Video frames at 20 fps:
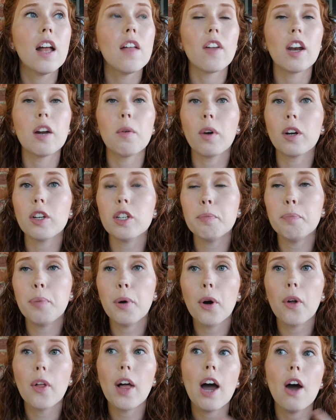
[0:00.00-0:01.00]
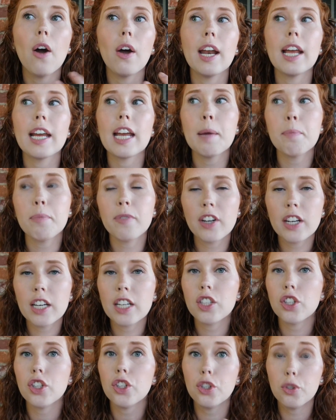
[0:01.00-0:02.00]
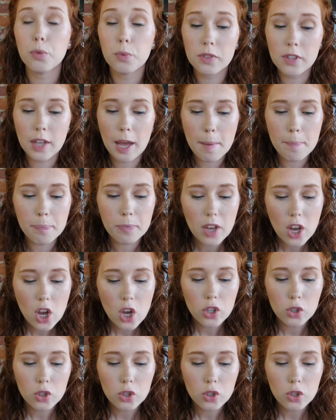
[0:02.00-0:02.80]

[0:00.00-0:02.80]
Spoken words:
that I wanted to pull out, and I kept forgetting to use them.